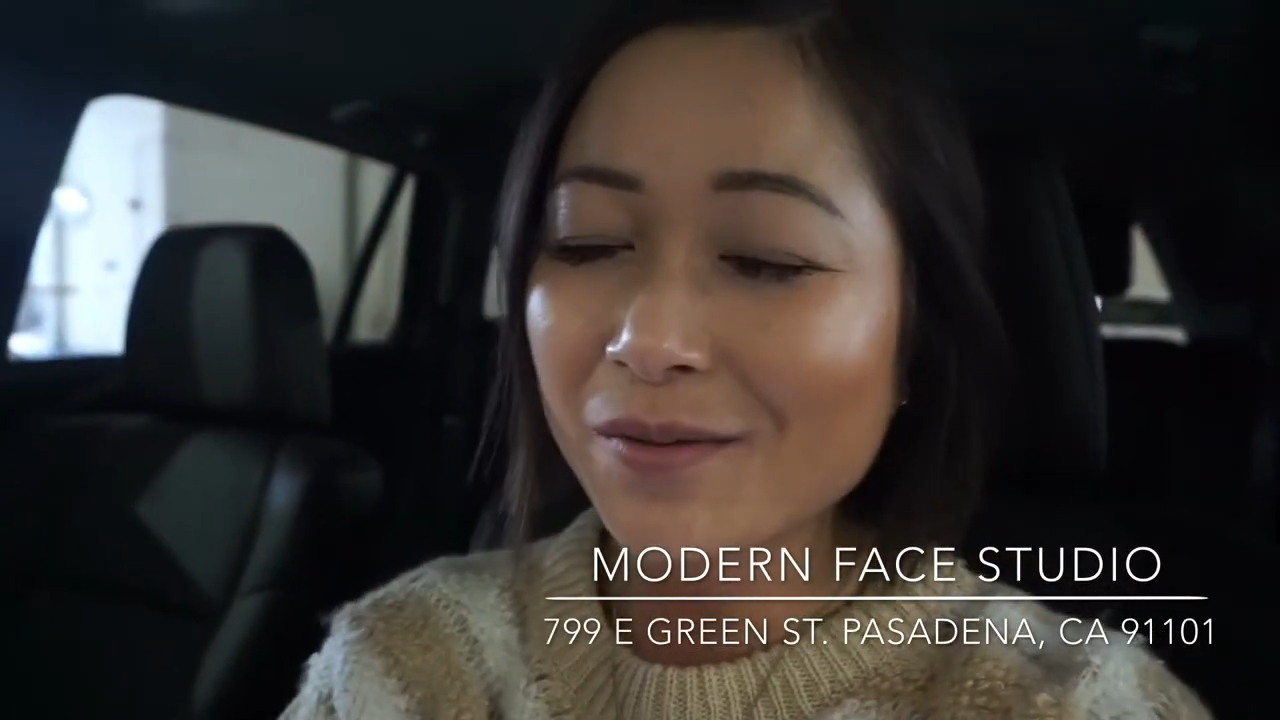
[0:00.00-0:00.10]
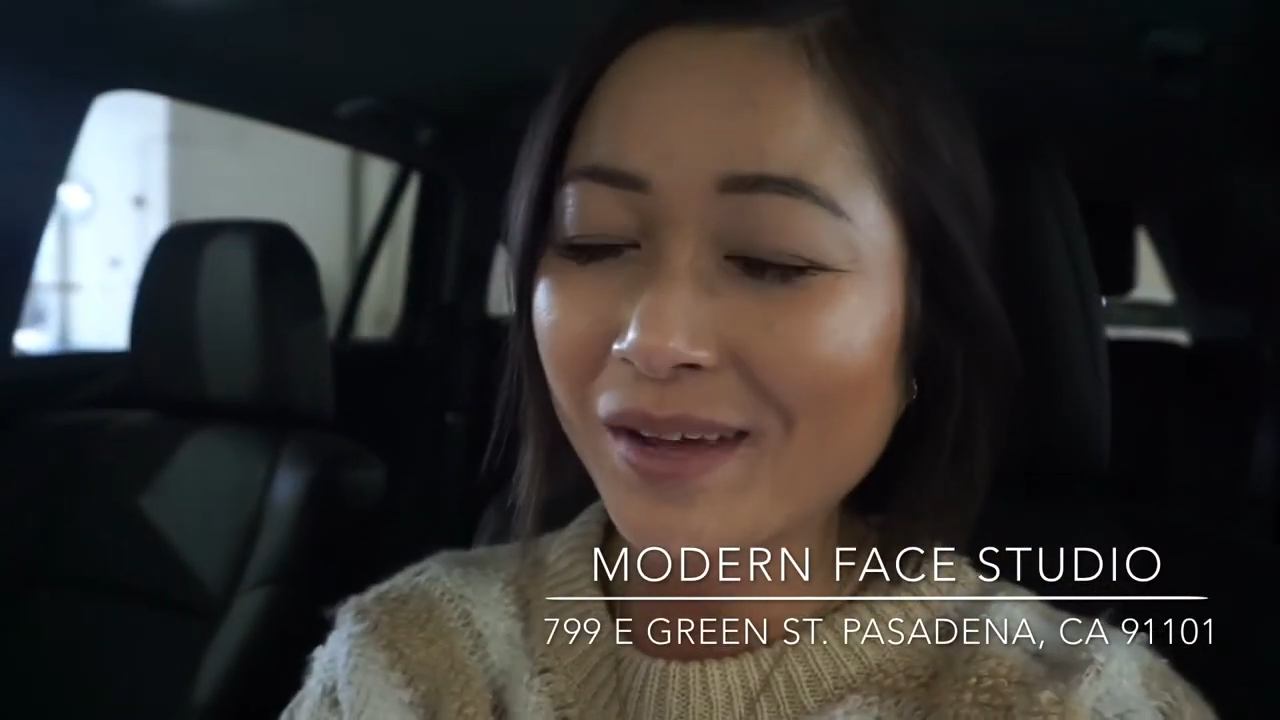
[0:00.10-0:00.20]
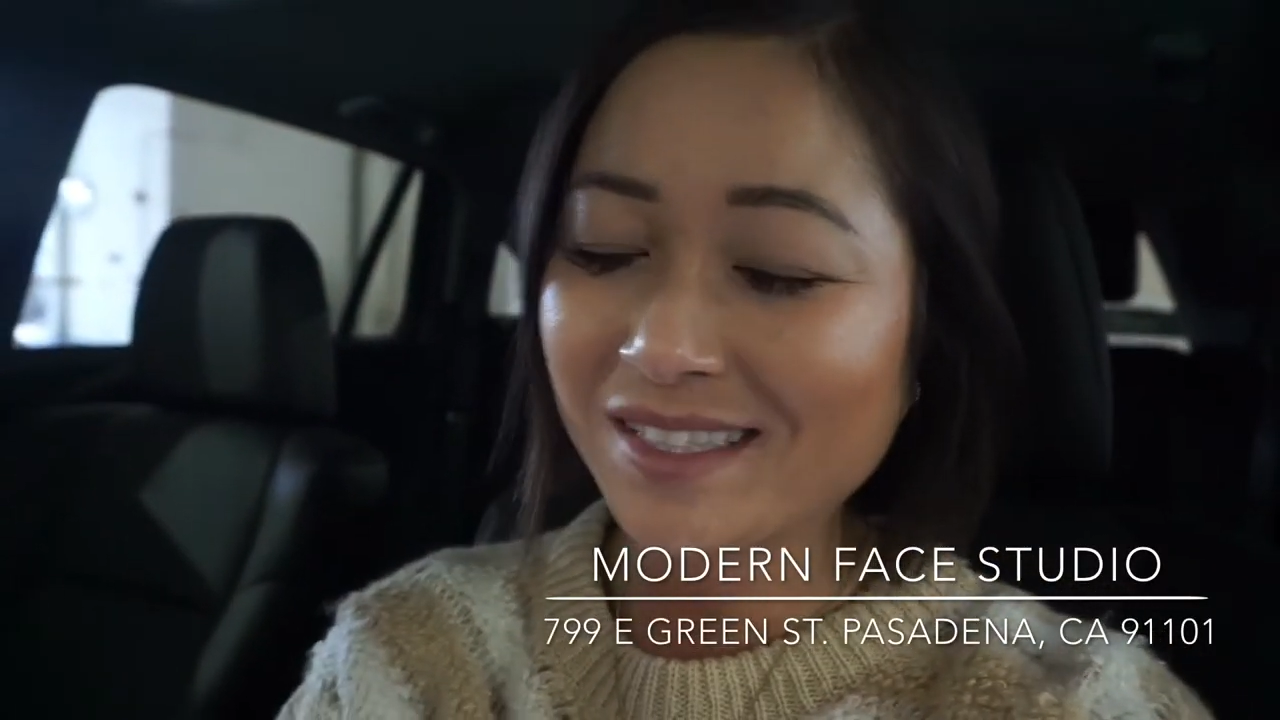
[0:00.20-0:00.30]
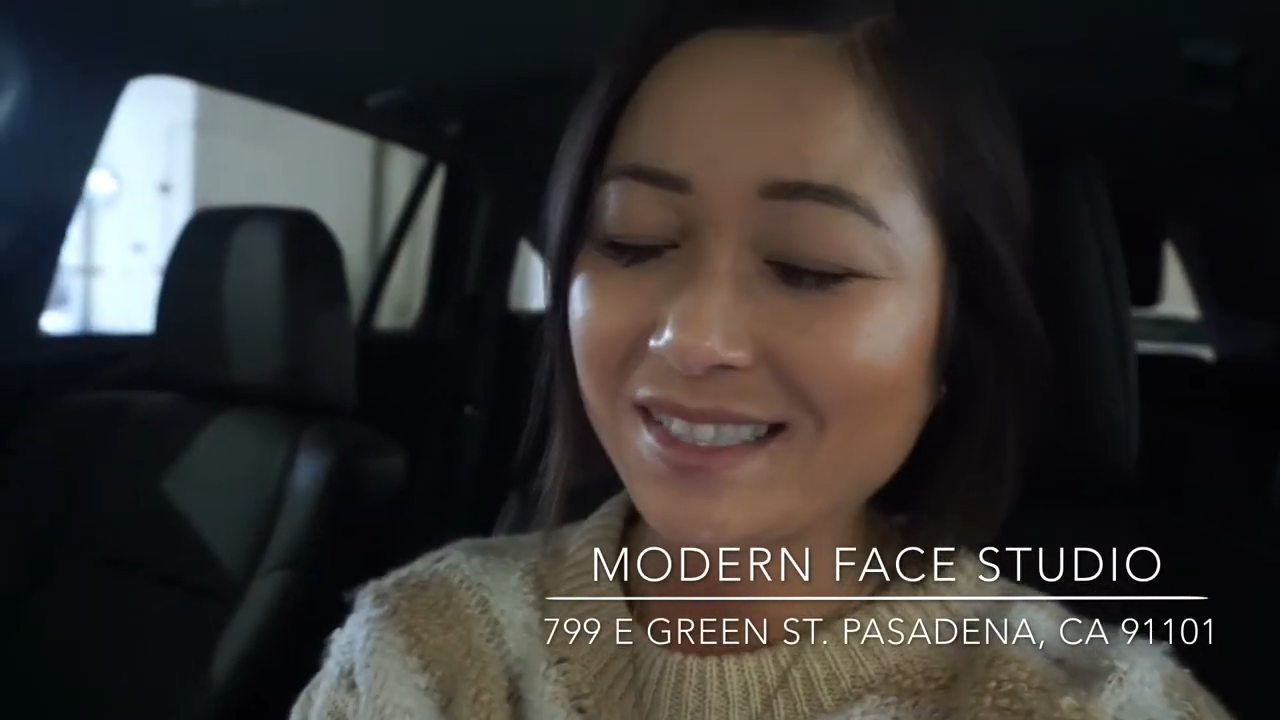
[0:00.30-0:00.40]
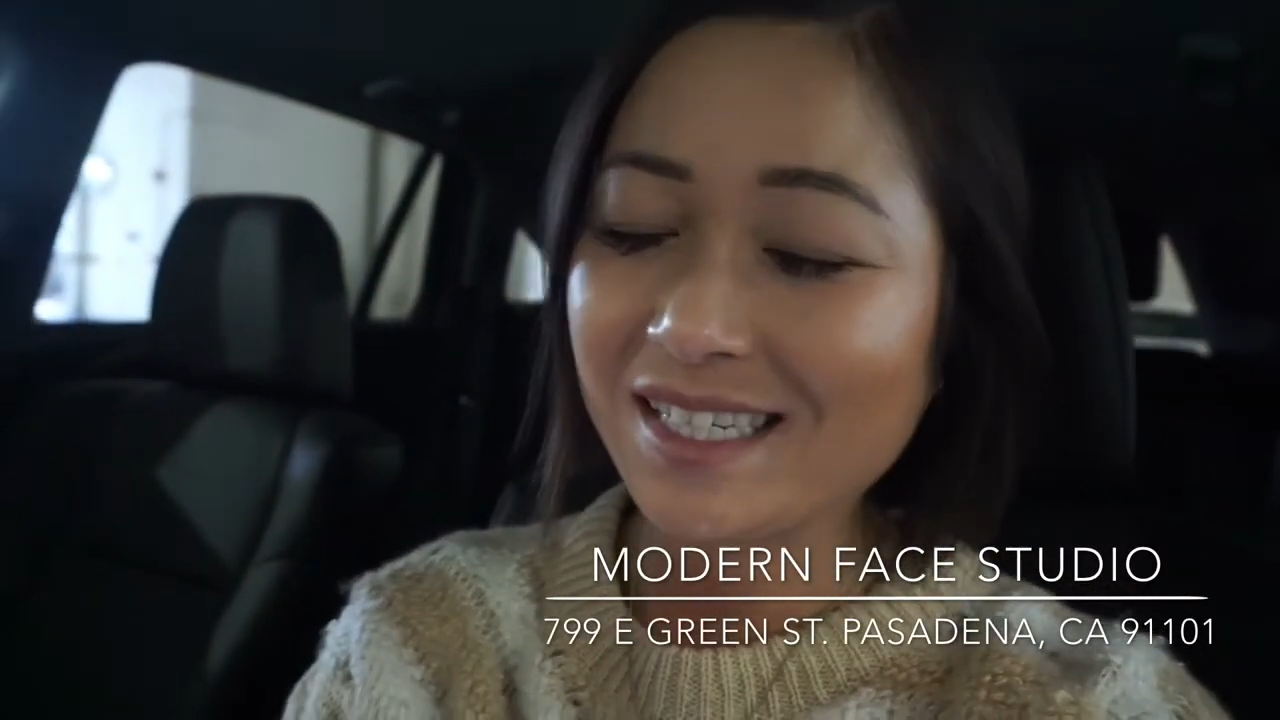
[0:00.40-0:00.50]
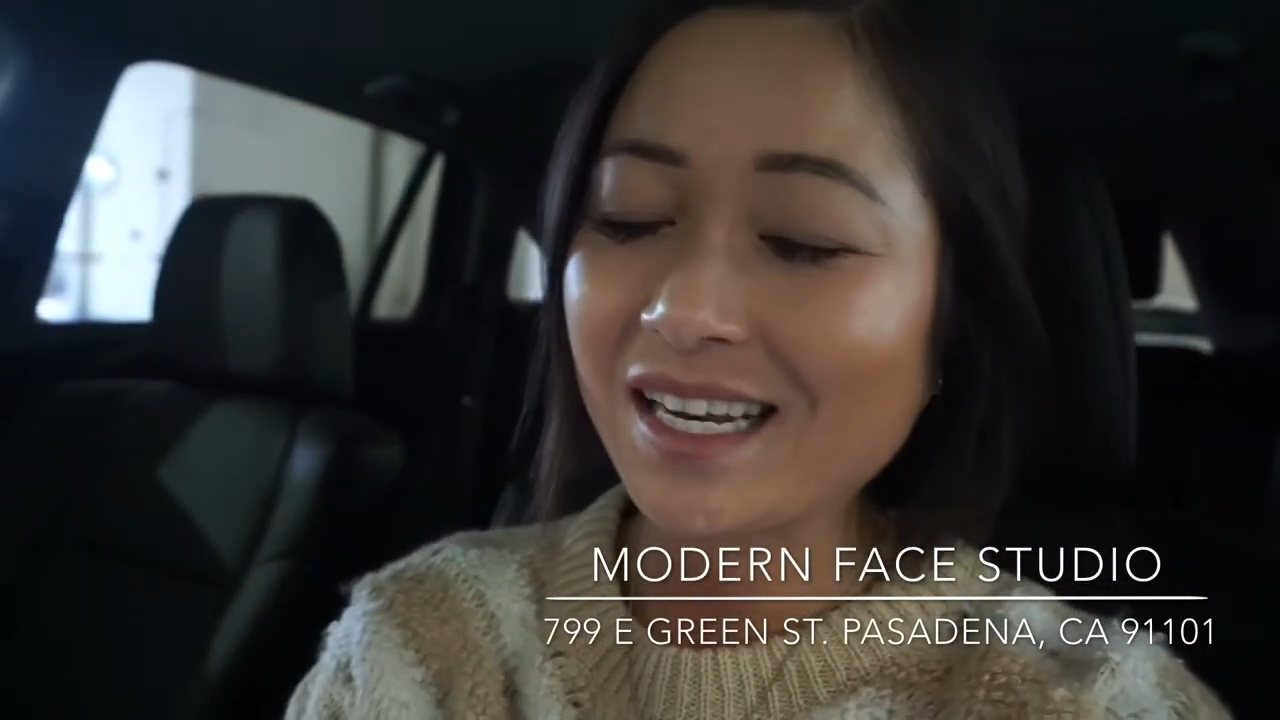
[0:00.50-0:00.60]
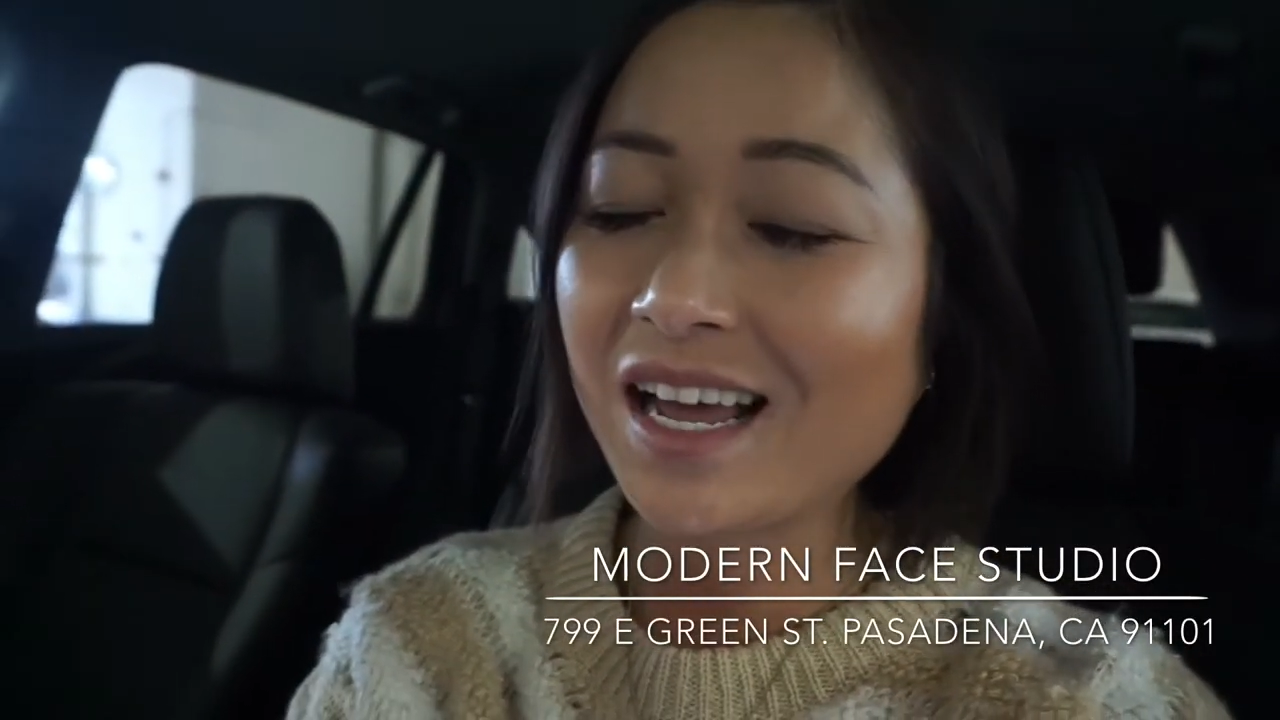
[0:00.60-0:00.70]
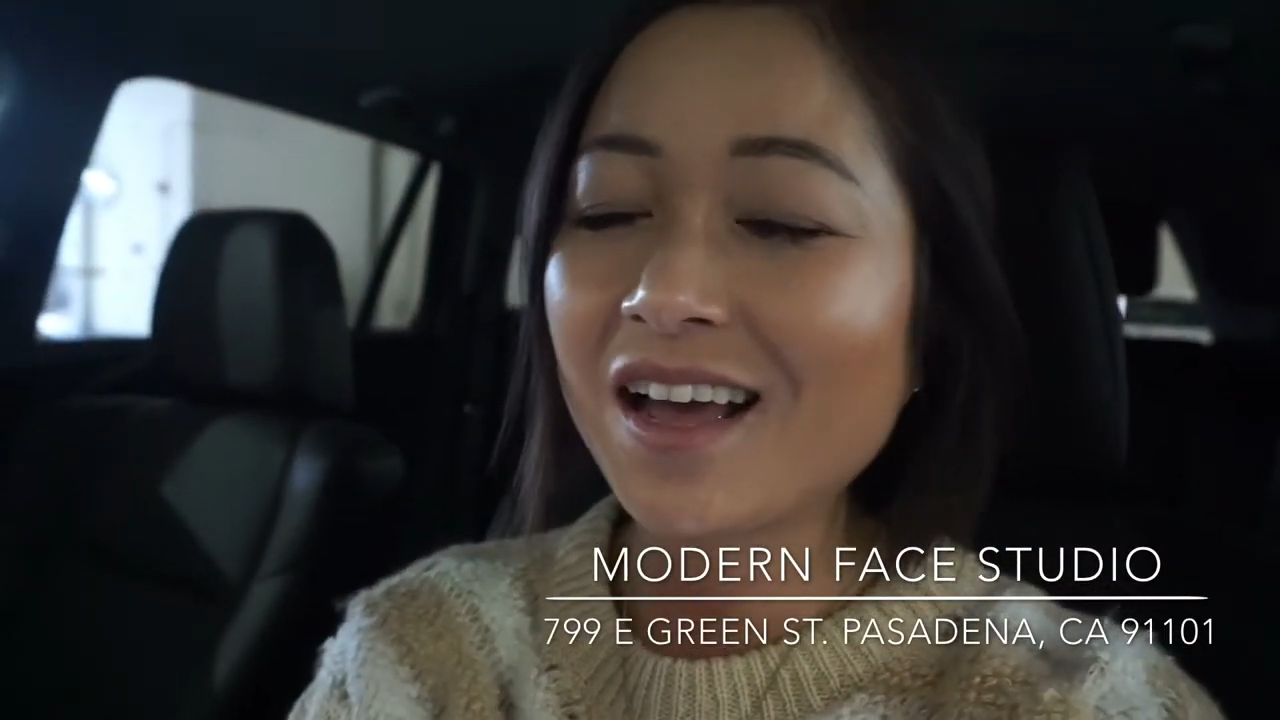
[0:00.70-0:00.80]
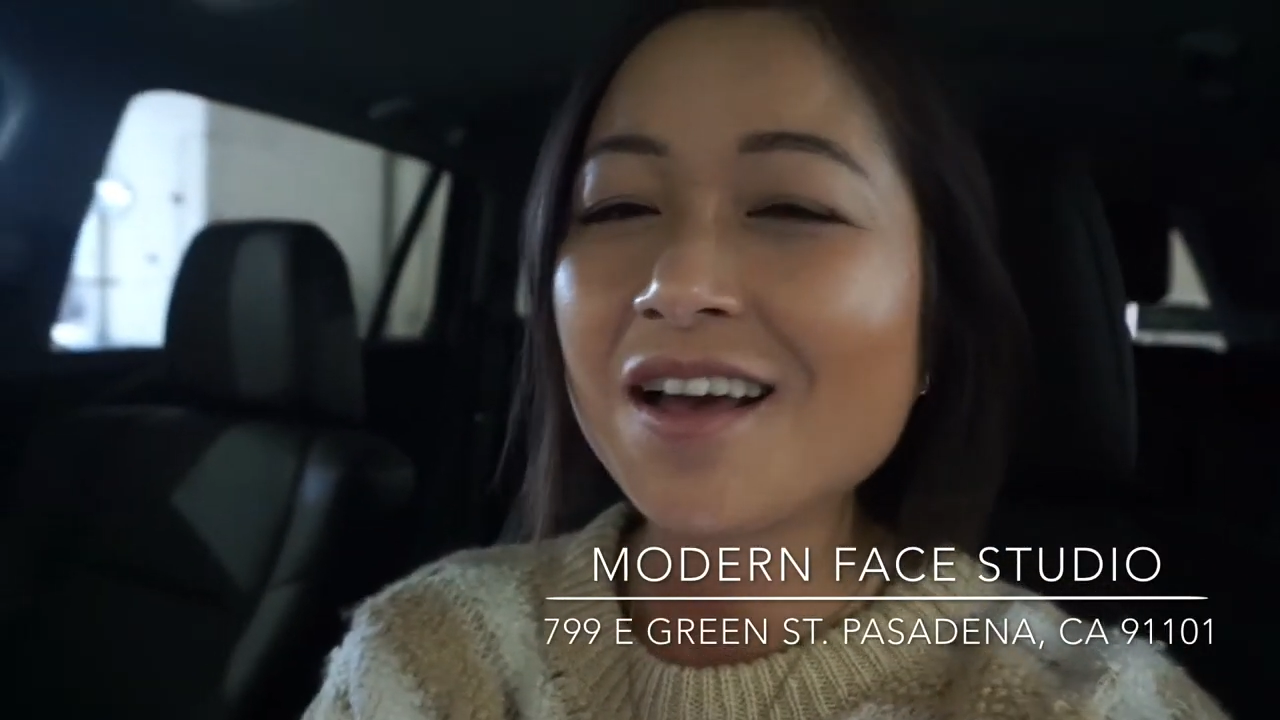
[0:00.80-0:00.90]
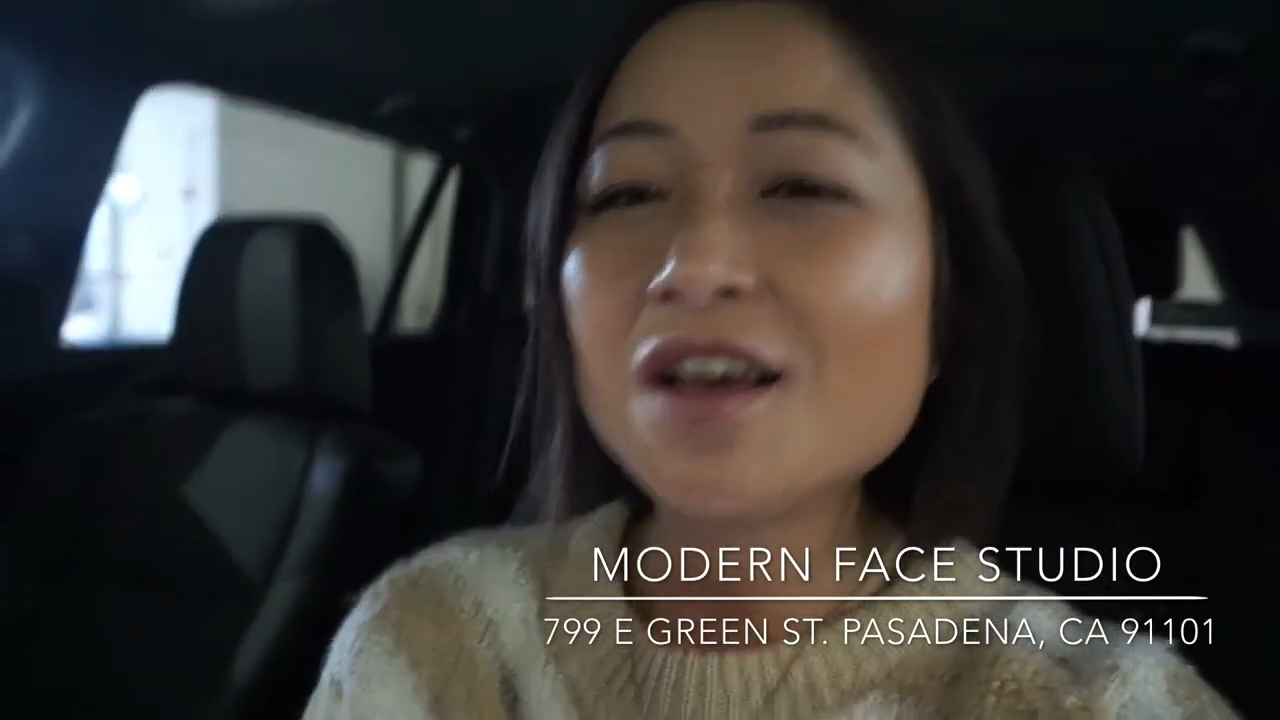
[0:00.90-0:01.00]
in
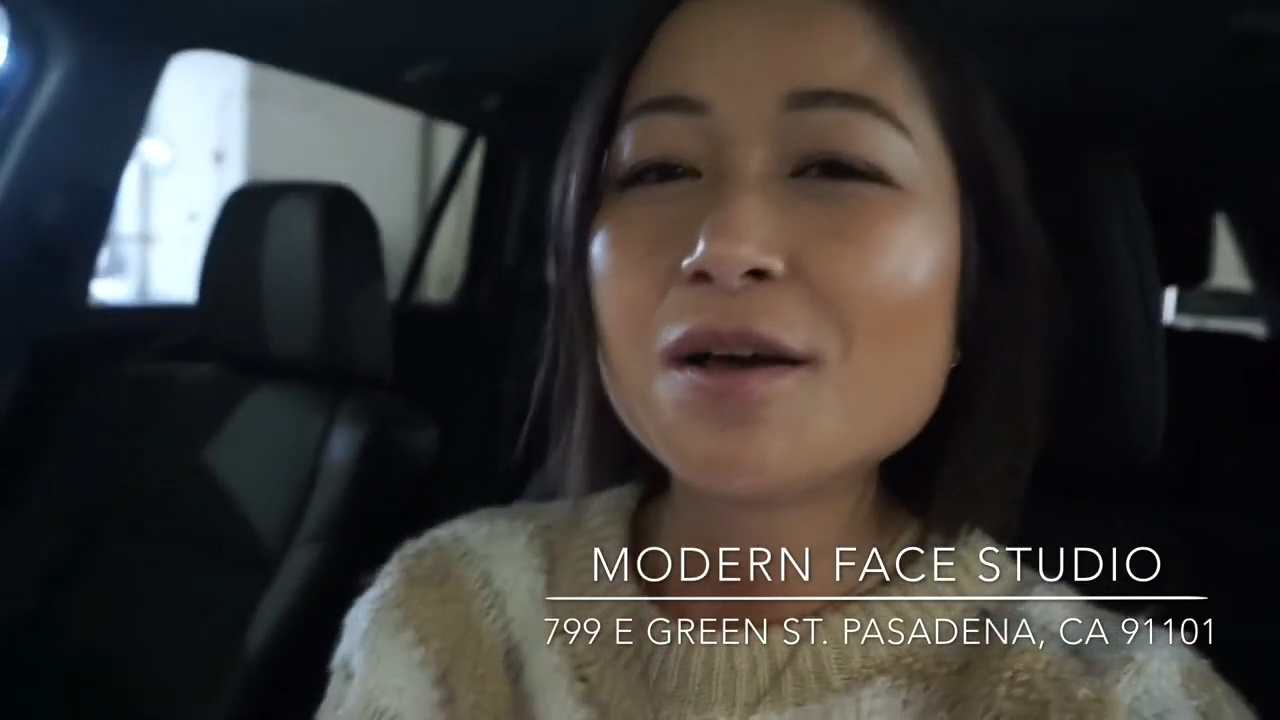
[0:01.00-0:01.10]
Pasadena.